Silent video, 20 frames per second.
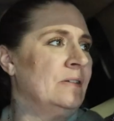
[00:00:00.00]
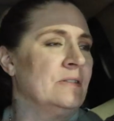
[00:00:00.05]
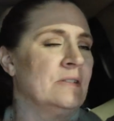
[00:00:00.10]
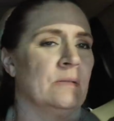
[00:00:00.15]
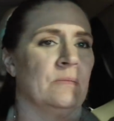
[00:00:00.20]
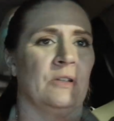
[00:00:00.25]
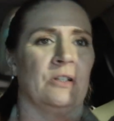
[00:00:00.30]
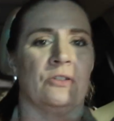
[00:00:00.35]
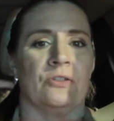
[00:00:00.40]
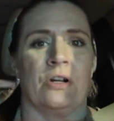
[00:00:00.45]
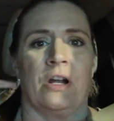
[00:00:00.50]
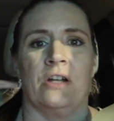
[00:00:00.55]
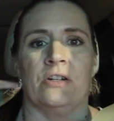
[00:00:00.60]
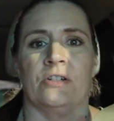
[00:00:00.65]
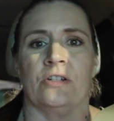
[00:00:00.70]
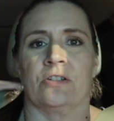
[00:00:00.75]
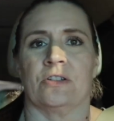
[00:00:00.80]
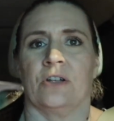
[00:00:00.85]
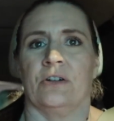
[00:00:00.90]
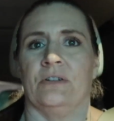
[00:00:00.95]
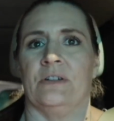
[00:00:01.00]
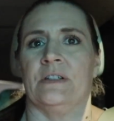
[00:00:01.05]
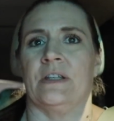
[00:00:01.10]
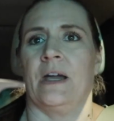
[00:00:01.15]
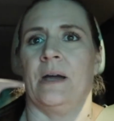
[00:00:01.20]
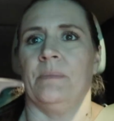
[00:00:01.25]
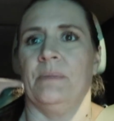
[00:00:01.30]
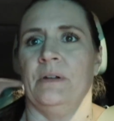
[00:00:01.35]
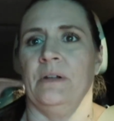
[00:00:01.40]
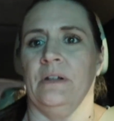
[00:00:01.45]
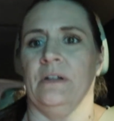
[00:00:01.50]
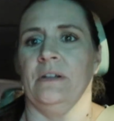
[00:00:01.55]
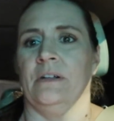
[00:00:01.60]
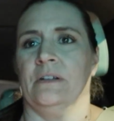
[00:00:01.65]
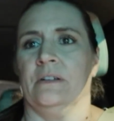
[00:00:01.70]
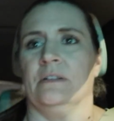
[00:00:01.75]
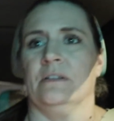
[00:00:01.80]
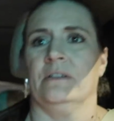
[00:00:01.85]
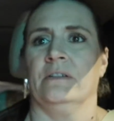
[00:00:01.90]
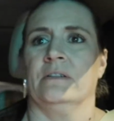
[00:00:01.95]
or something tragic's always happening,
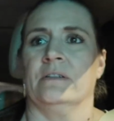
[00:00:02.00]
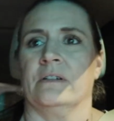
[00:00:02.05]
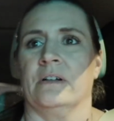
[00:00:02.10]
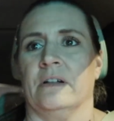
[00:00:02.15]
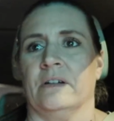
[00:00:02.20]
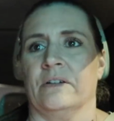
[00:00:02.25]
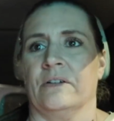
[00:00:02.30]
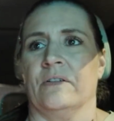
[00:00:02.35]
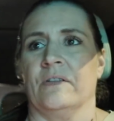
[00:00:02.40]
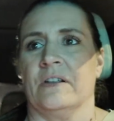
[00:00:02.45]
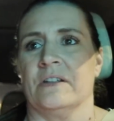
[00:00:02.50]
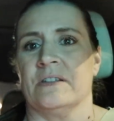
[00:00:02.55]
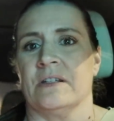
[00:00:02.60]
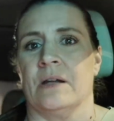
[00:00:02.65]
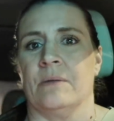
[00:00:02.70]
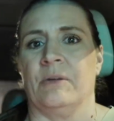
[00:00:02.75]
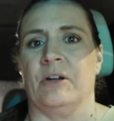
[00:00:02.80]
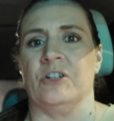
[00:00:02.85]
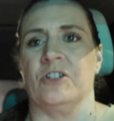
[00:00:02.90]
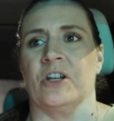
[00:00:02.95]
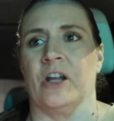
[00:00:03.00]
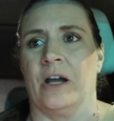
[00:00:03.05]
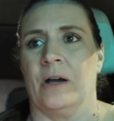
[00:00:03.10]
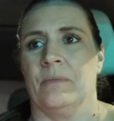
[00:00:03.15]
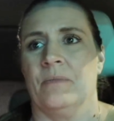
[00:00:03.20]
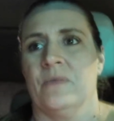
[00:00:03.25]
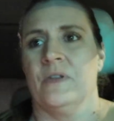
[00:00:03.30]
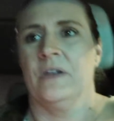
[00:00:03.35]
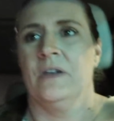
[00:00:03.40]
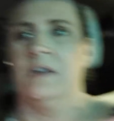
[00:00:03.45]
and I don't know, that's not my jam.